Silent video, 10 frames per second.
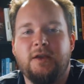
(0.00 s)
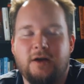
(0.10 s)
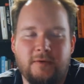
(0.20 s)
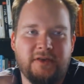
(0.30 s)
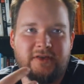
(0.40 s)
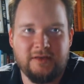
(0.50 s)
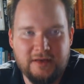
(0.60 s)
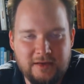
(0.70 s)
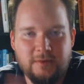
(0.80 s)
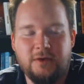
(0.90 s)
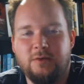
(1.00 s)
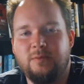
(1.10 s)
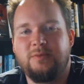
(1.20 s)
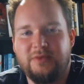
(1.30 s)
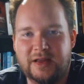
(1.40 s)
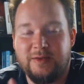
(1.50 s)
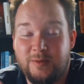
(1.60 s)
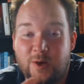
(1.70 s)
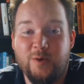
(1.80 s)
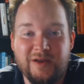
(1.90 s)
Obviously, you let them
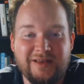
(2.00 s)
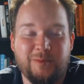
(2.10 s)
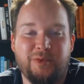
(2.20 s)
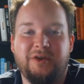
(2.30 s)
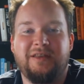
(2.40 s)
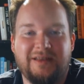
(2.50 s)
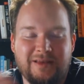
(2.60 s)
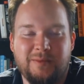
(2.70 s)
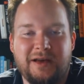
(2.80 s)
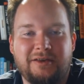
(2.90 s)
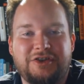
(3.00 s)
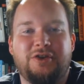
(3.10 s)
know that it's a print that's embellished,